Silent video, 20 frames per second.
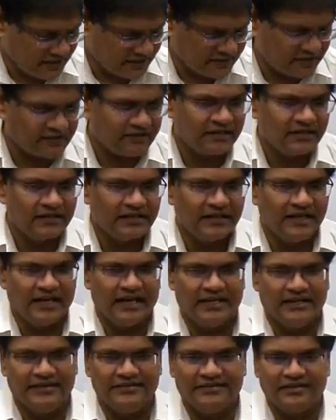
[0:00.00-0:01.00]
as
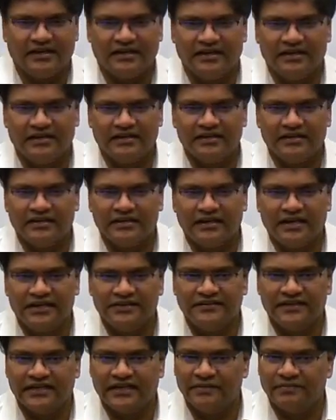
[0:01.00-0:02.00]
I said,
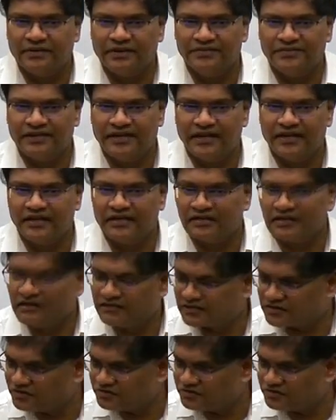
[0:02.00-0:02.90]
as we keep on saying,